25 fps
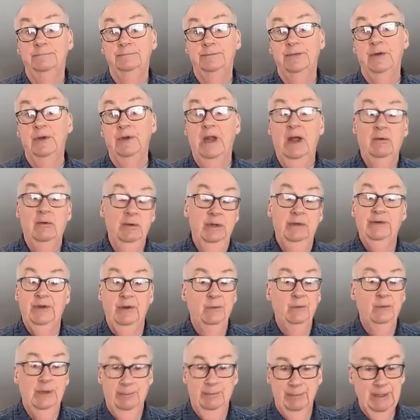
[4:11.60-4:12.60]
So now we
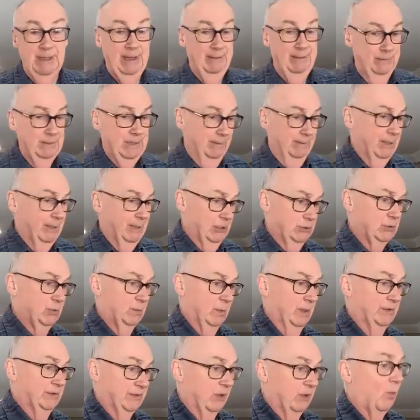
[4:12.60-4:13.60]
say, let me get
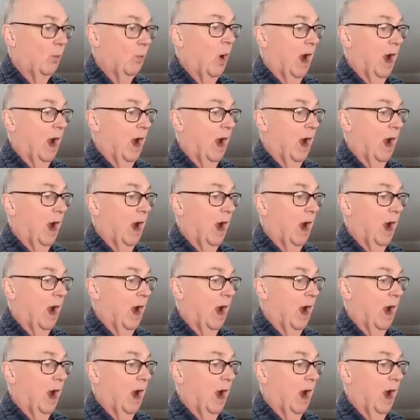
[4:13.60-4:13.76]
your reasoning.